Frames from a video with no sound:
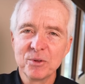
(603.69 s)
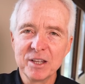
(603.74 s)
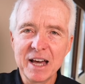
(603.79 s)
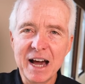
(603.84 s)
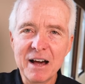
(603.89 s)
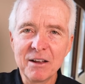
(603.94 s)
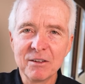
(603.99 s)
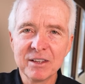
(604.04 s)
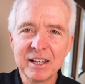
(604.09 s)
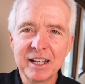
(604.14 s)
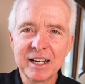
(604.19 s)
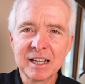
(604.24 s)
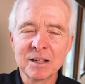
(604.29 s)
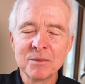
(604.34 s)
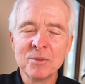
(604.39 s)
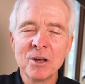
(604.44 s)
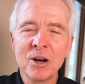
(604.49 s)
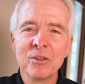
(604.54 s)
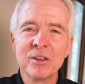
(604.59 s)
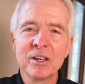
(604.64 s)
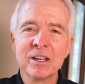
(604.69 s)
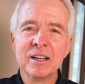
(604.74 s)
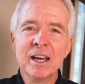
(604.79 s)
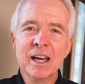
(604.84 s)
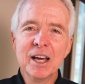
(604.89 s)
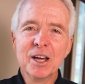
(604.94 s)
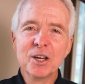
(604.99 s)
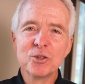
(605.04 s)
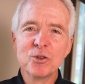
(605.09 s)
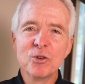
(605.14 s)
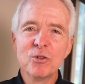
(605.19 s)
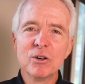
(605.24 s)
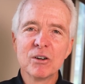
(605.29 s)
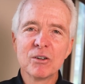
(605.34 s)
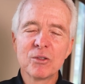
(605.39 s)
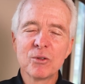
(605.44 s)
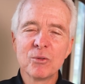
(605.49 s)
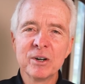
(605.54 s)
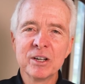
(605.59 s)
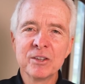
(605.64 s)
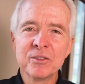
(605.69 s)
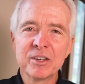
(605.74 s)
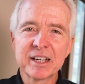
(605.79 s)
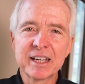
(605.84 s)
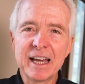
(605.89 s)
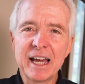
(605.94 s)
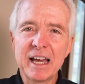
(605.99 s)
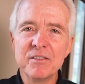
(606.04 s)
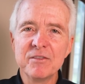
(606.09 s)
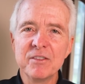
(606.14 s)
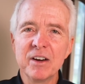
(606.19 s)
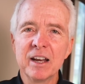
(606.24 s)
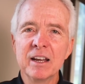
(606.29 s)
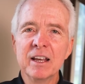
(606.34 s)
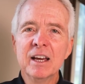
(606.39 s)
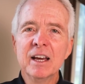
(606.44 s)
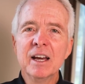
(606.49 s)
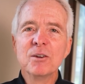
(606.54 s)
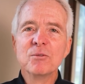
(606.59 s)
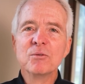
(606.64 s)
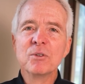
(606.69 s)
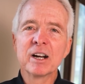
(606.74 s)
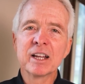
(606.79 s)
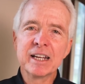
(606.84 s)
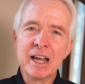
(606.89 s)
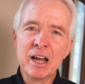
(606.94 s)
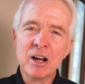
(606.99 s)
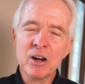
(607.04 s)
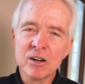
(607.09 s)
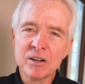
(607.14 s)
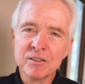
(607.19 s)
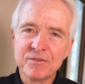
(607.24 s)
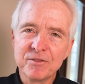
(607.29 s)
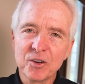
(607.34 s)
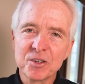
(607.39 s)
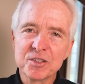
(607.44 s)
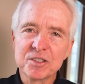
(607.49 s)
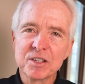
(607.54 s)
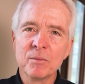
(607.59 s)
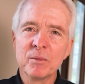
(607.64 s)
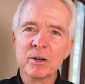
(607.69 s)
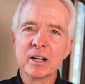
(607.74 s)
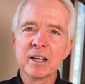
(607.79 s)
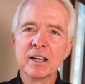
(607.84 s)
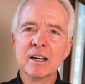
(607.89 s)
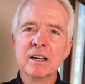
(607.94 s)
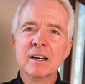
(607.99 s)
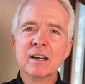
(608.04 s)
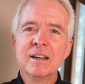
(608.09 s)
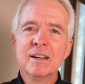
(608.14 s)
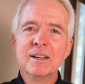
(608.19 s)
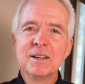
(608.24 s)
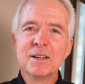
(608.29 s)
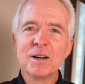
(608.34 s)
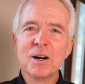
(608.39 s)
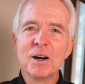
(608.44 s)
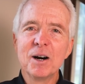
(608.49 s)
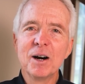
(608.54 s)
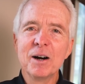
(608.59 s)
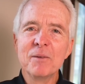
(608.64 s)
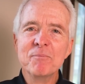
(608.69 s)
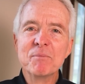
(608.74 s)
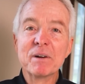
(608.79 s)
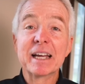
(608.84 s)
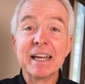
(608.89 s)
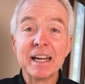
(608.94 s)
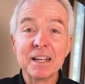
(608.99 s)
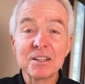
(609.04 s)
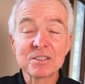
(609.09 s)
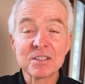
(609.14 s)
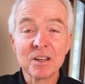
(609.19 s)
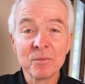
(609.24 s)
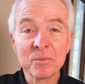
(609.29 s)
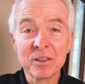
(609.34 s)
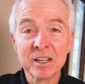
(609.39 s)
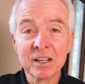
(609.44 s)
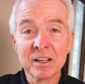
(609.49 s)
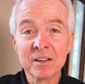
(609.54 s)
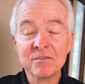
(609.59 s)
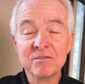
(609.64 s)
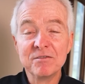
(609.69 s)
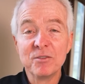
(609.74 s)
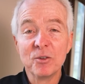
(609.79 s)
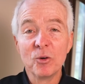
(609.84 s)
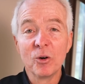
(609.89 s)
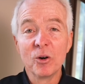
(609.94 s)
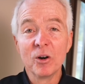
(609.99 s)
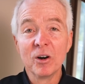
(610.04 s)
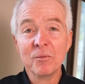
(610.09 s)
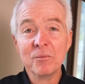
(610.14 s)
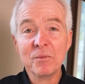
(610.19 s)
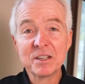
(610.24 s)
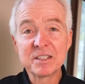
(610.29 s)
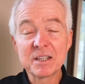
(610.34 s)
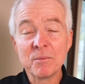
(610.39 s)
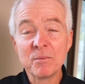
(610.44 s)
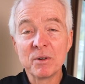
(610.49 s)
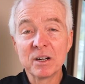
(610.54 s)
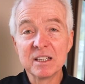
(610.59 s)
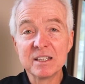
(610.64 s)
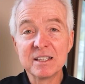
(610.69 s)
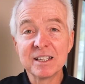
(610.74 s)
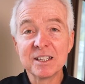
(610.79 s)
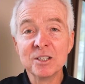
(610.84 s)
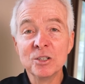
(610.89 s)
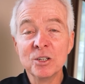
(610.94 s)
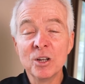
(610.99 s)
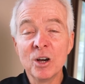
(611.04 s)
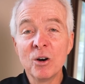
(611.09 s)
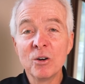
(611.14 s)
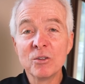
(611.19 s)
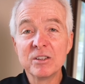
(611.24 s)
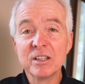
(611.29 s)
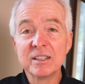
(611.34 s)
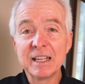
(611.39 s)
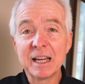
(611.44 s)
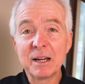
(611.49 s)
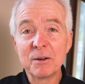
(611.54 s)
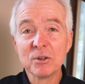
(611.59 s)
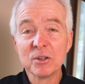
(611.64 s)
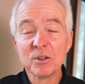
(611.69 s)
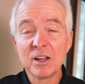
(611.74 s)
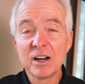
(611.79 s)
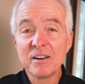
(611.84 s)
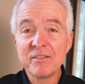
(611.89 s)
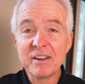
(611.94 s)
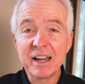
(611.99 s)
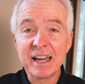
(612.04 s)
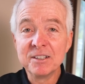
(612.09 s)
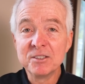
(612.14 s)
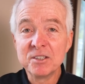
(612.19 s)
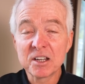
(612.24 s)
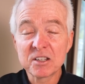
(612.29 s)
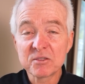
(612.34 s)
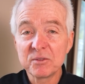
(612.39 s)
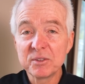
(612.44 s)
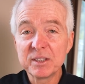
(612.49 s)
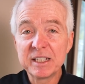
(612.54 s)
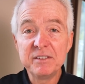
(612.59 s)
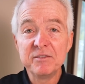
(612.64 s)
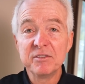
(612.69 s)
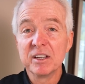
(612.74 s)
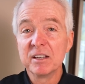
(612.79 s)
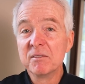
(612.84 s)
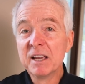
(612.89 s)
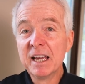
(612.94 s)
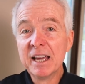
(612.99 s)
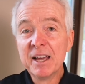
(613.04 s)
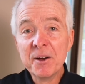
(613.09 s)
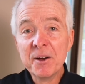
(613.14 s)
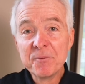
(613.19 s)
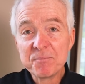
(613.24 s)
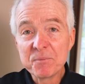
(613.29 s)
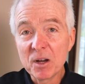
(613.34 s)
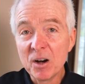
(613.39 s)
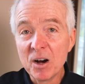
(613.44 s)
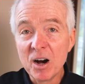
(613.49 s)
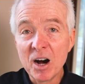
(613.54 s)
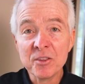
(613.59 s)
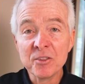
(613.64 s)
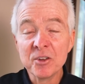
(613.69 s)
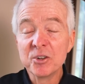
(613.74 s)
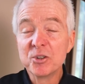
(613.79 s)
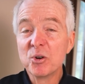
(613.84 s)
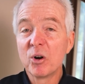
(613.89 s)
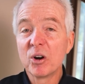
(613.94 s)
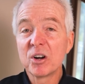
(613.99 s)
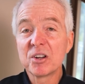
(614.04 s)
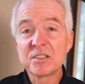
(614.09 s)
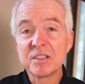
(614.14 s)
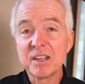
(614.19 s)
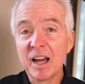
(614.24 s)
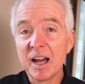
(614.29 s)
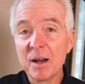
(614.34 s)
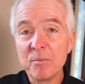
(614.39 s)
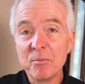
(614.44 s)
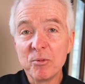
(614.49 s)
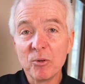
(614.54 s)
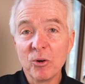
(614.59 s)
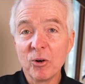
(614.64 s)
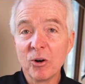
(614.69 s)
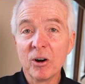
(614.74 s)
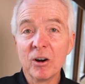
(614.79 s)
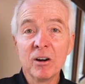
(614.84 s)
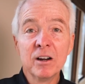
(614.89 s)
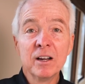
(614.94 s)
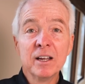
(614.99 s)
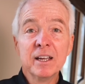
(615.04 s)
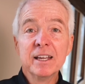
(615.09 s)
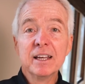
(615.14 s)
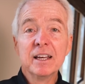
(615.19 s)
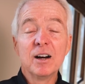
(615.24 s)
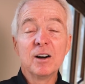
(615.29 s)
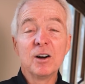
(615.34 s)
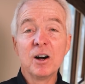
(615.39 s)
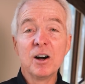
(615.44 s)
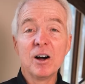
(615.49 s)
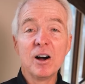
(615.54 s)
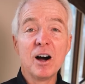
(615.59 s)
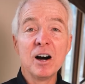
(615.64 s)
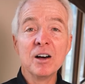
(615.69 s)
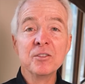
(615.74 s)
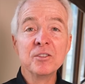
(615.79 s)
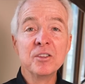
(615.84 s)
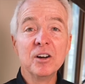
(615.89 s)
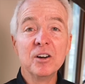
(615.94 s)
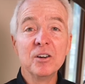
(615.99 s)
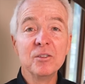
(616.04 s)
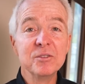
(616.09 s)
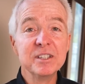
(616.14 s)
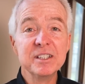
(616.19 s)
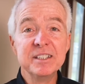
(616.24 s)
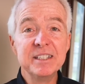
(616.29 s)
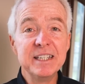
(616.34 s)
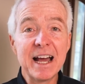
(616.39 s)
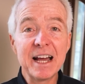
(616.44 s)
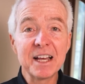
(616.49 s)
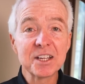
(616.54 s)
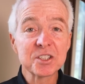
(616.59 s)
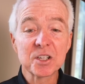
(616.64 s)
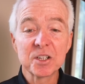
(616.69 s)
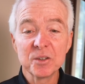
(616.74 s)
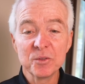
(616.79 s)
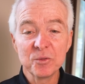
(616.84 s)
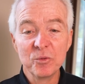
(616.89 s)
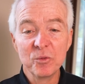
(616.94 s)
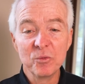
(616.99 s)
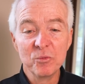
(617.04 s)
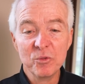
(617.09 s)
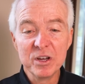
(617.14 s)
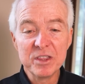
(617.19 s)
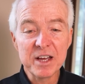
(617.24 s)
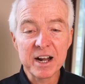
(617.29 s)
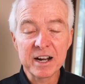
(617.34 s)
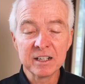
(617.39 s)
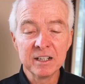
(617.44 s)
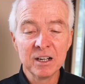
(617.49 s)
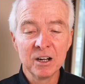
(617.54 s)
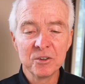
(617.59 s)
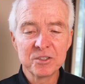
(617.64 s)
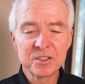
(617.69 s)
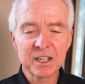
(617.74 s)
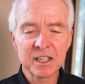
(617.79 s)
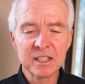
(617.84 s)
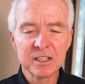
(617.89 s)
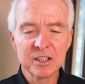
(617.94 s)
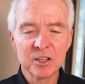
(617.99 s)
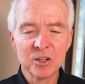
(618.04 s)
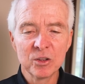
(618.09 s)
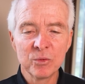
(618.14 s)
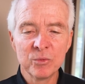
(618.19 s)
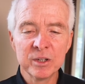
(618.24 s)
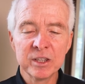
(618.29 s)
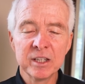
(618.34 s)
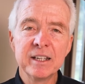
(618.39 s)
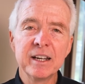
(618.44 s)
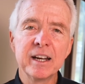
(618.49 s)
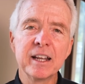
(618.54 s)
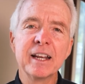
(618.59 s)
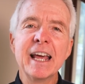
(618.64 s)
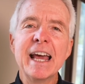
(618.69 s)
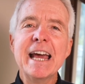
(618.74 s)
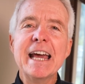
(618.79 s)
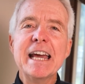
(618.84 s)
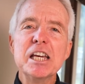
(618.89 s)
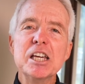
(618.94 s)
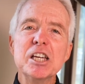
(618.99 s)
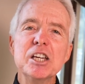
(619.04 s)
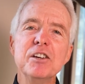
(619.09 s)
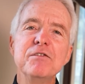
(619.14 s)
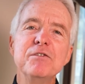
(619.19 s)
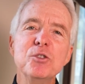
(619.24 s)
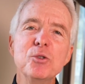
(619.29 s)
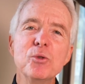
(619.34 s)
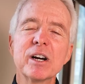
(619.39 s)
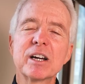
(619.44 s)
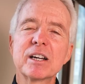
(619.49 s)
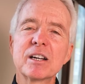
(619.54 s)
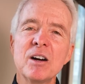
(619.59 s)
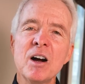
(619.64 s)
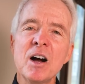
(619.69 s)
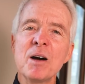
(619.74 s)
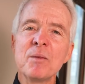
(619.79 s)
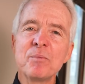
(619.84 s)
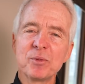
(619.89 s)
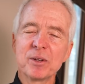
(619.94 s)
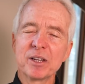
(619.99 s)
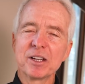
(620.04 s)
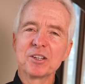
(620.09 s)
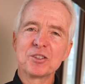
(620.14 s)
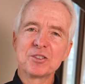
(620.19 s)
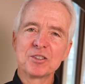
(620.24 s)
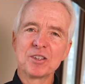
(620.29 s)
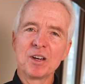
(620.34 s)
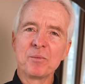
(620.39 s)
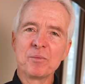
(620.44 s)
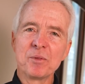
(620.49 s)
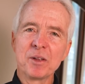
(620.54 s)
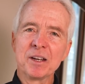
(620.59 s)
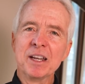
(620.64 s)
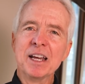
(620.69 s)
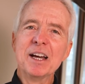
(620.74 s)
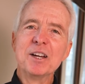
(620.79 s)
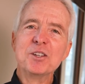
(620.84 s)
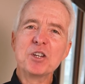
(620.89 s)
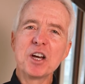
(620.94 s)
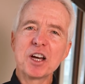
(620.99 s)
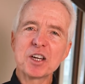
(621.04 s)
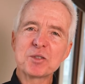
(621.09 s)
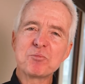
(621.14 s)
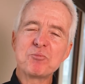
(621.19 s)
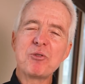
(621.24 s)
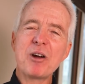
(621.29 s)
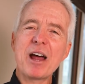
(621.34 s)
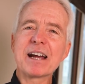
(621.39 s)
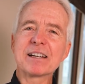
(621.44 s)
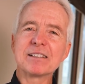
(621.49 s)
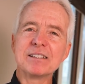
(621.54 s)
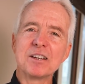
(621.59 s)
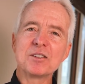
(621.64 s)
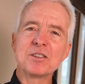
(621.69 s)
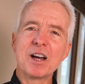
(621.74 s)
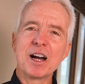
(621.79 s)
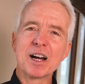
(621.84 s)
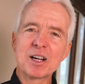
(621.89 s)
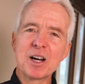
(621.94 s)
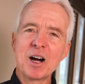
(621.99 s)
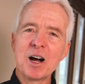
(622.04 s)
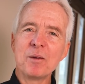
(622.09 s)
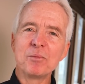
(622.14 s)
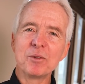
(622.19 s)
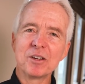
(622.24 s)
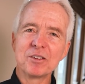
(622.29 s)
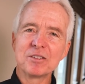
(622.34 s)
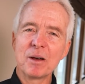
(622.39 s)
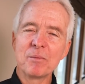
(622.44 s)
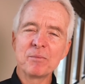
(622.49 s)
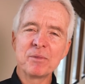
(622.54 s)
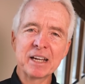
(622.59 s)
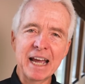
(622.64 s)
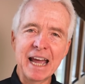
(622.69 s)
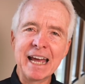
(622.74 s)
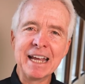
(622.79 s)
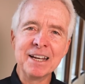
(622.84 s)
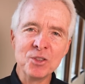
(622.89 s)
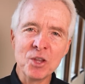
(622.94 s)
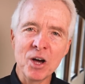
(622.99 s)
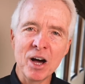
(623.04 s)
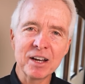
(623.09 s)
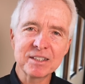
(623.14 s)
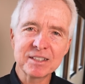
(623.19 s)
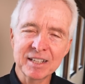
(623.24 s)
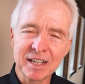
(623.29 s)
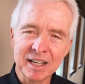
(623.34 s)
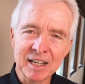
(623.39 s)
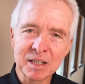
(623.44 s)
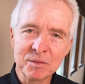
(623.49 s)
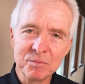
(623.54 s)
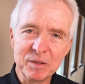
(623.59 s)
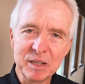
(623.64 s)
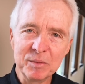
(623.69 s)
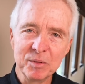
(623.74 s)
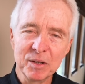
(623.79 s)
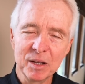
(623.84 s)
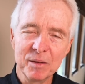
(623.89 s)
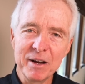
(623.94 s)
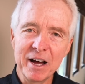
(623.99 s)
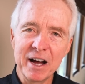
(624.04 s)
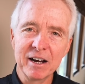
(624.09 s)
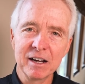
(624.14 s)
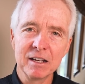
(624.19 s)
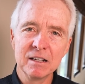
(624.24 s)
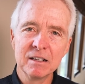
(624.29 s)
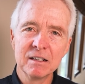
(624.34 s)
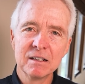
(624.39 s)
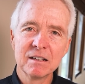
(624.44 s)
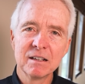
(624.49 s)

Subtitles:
without letting them know that you are the one that gave it. Run an errand for somebody get something for somebody that you know that they will love and just leave it on their doorstep or on their desk without a note saying that you're the one that did it. If you accomplish something, just practice accomplish something and not telling people about it.